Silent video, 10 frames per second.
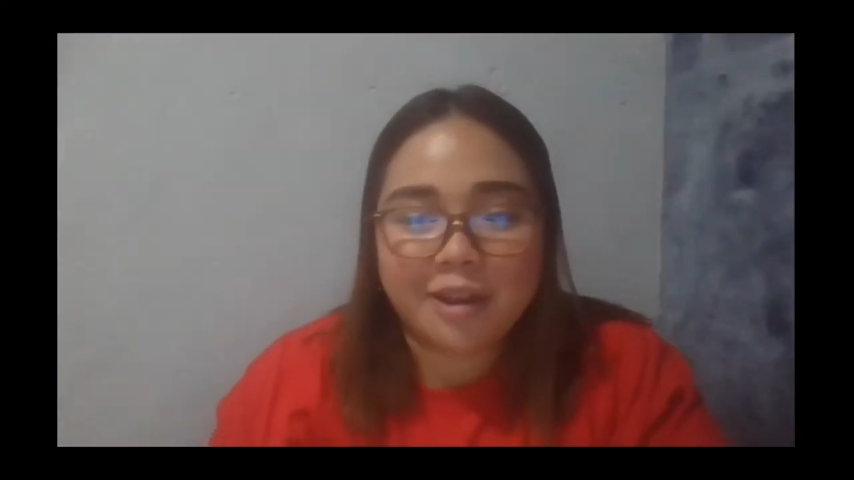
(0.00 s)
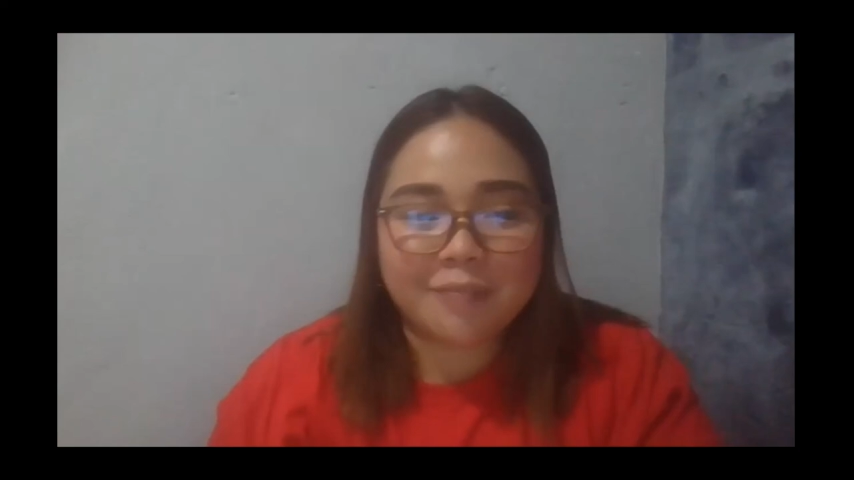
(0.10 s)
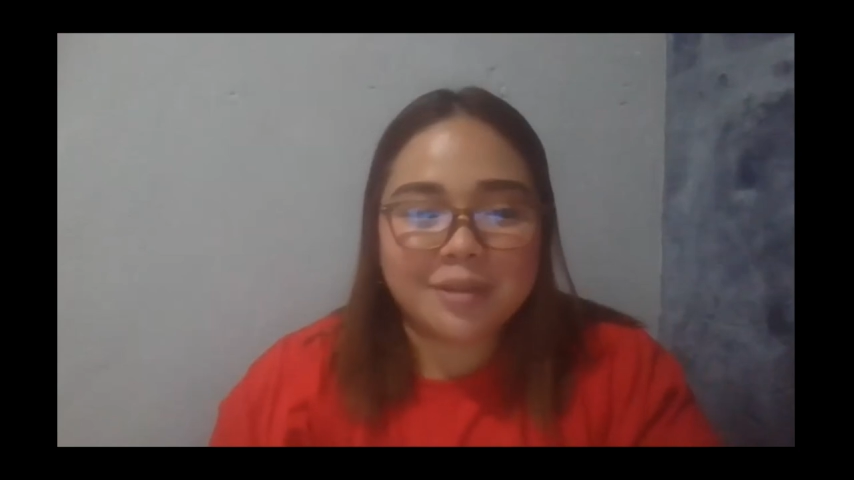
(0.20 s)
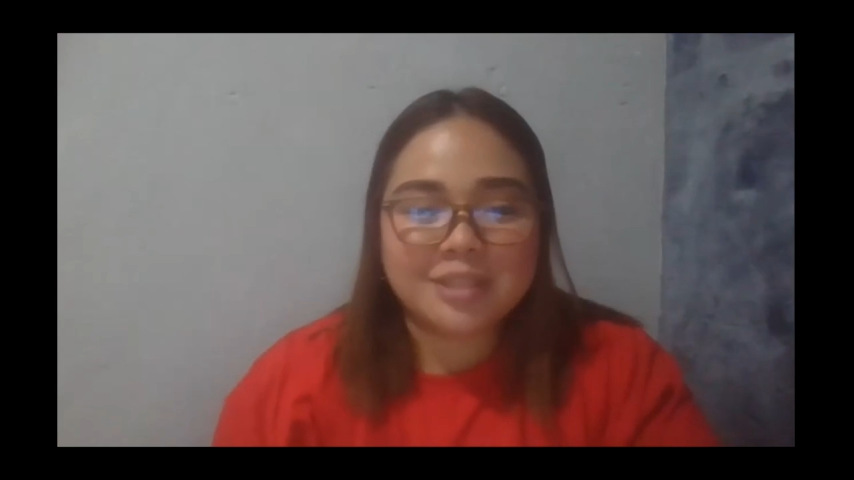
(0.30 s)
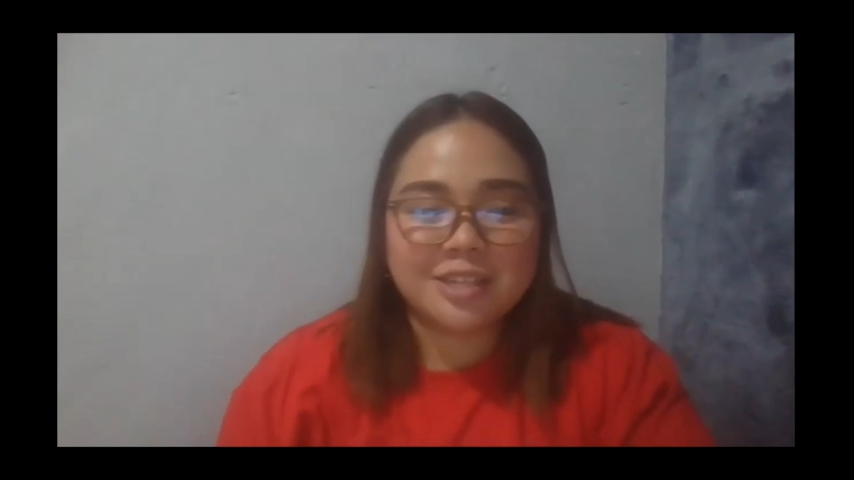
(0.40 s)

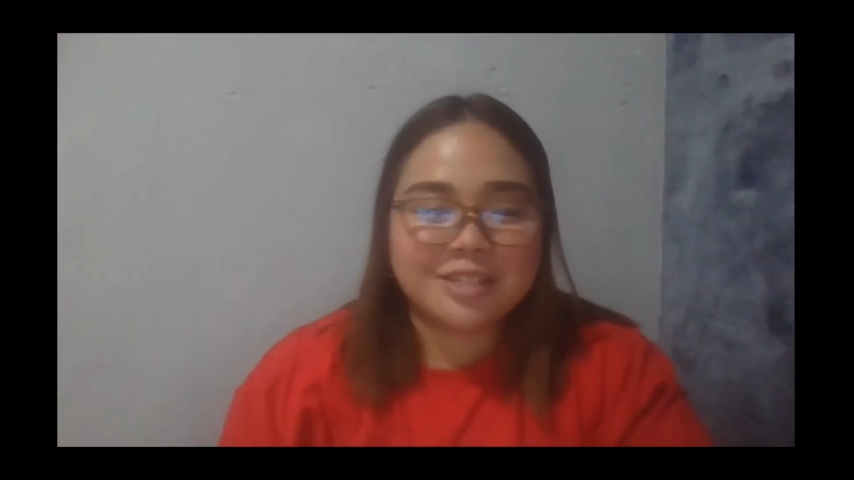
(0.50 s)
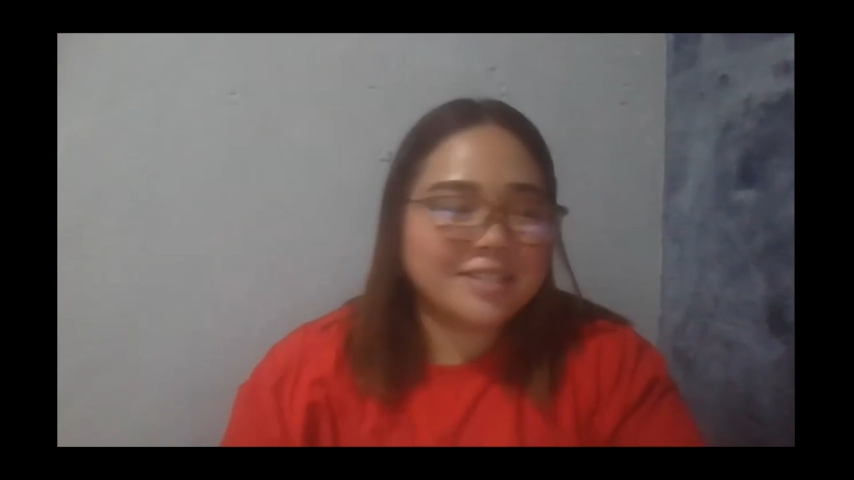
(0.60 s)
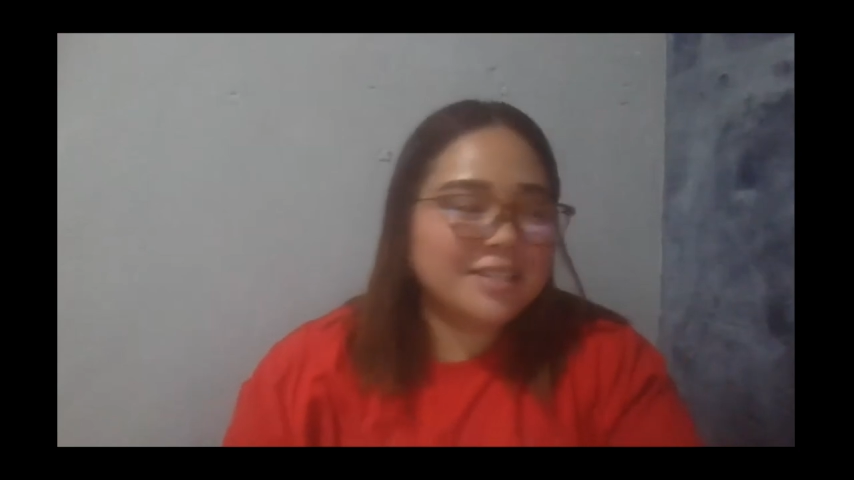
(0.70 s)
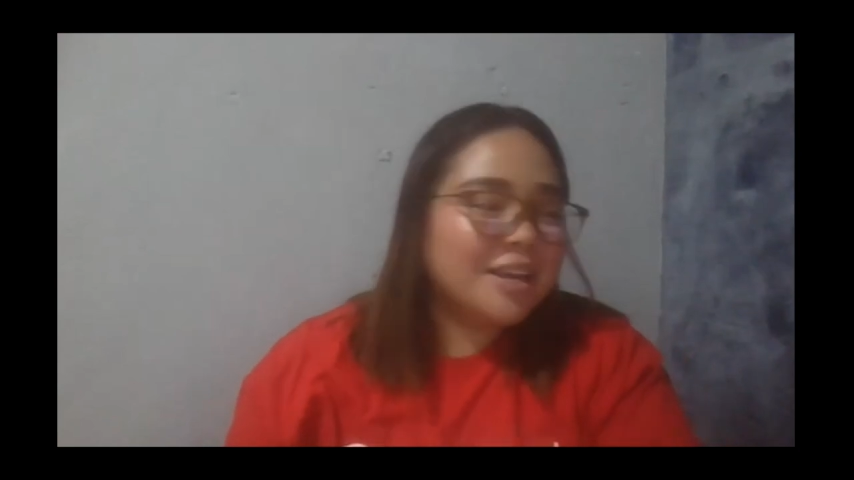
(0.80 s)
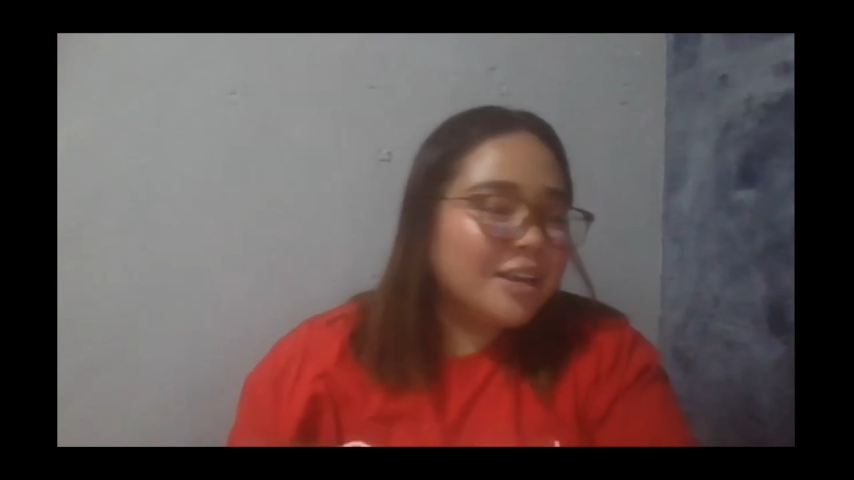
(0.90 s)
direct
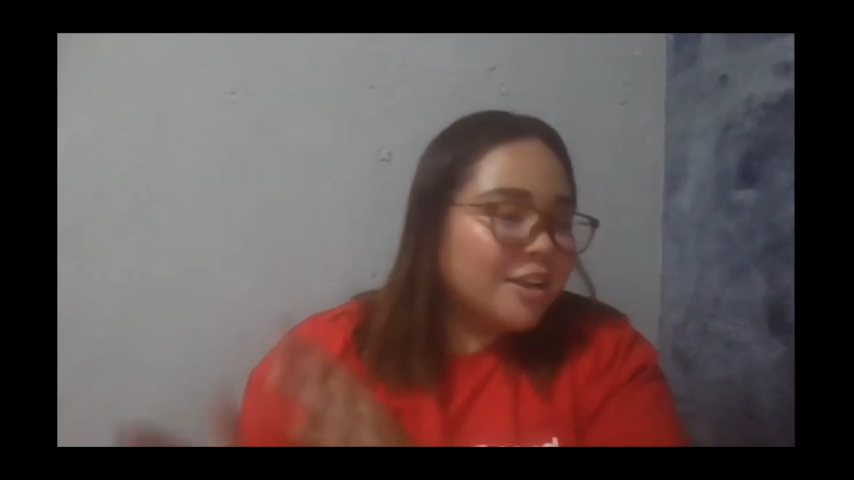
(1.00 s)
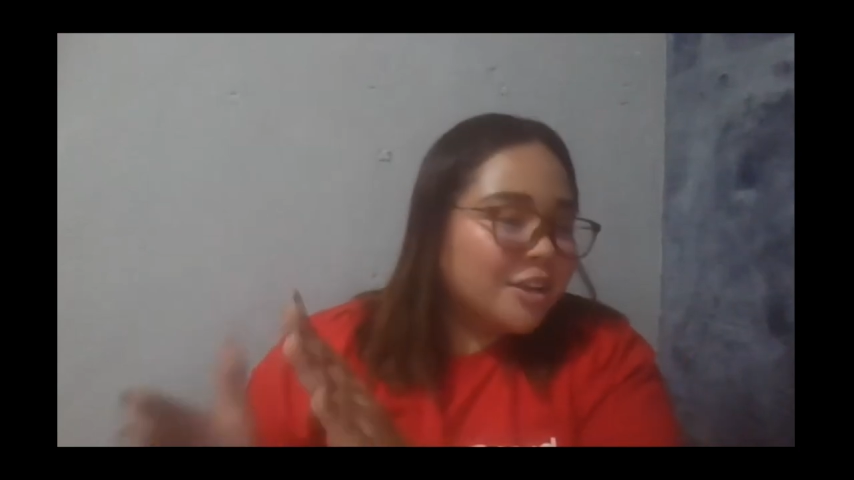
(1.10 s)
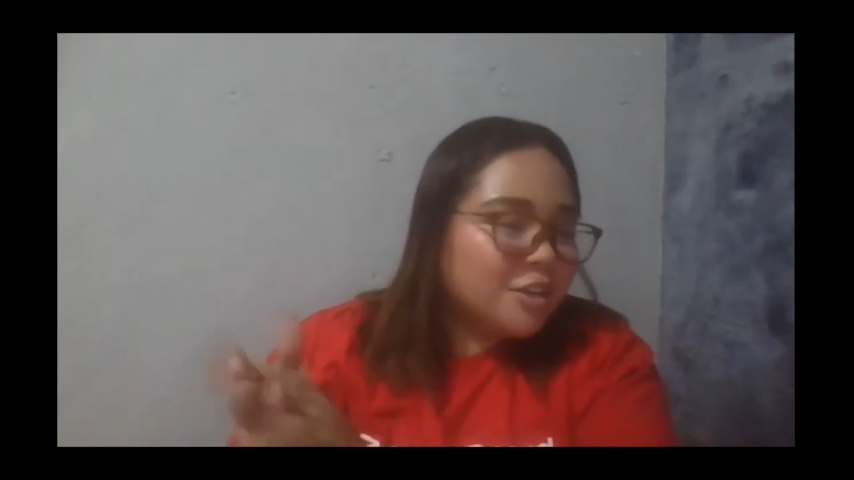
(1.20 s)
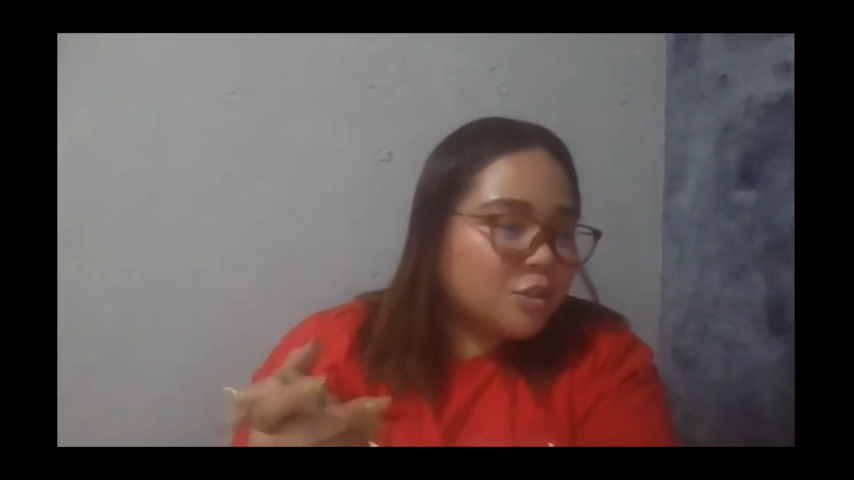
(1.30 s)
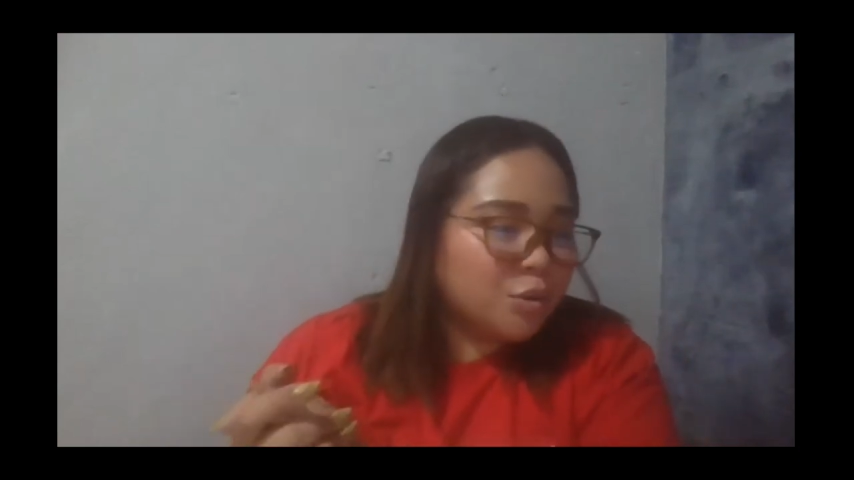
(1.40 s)
messages.
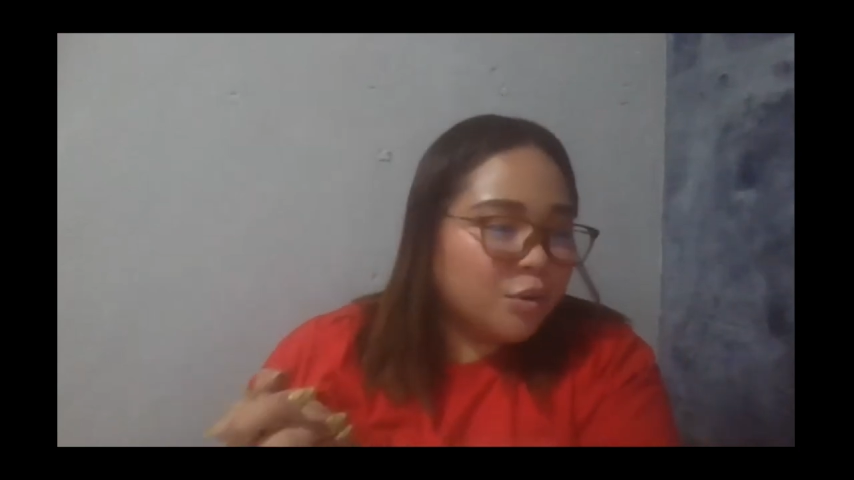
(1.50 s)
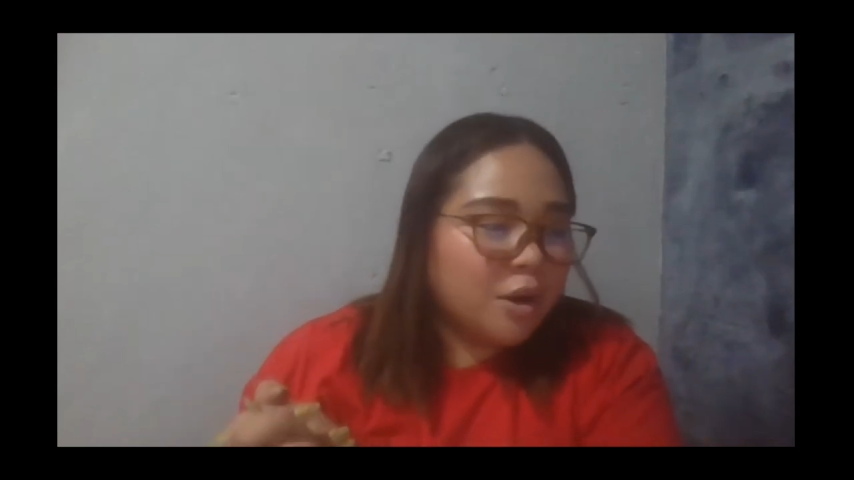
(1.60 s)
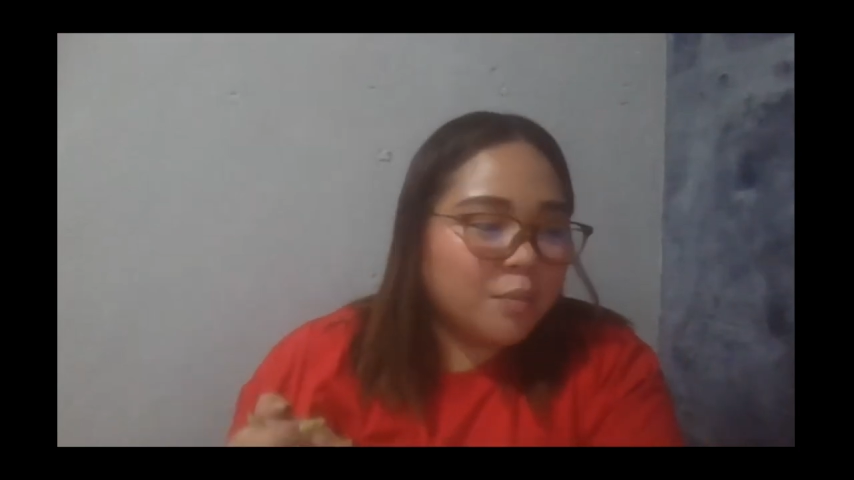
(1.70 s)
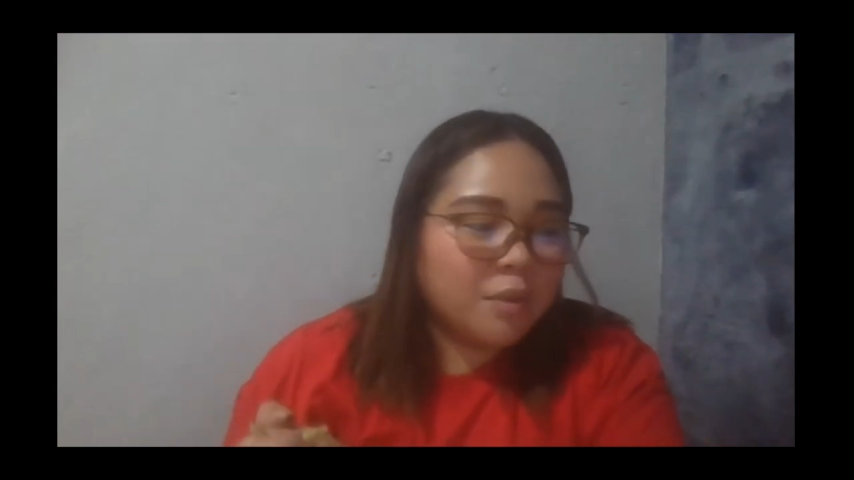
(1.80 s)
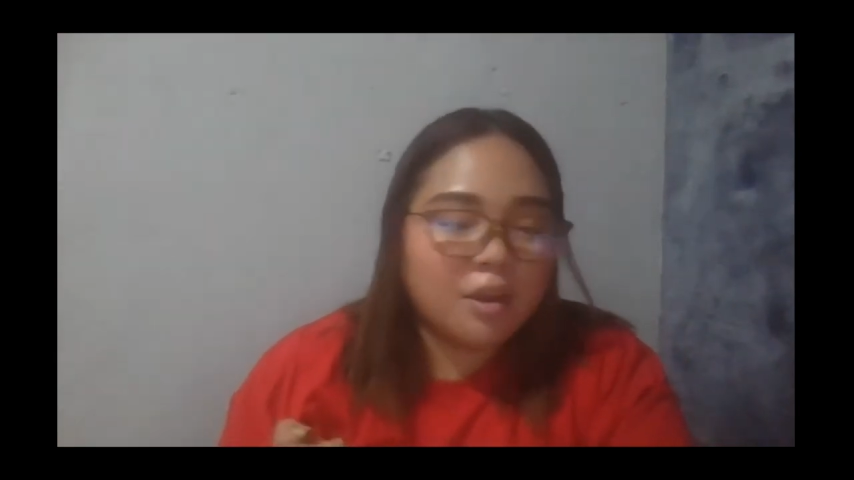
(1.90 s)
So
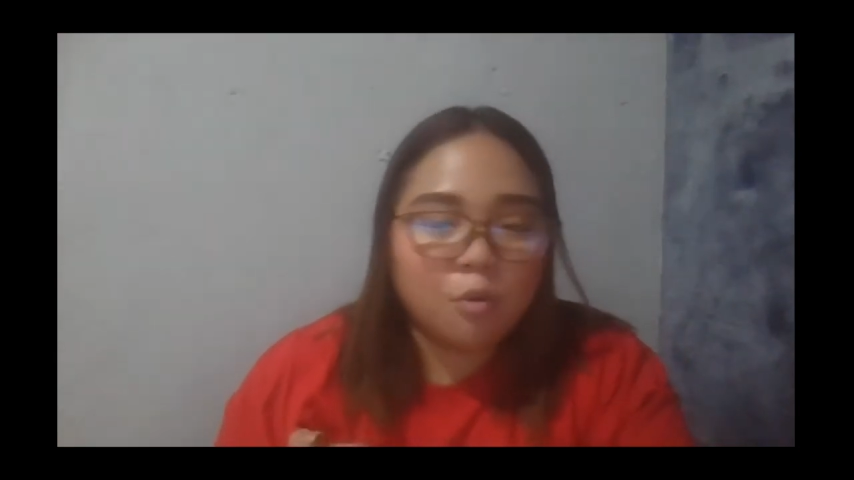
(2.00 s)
um,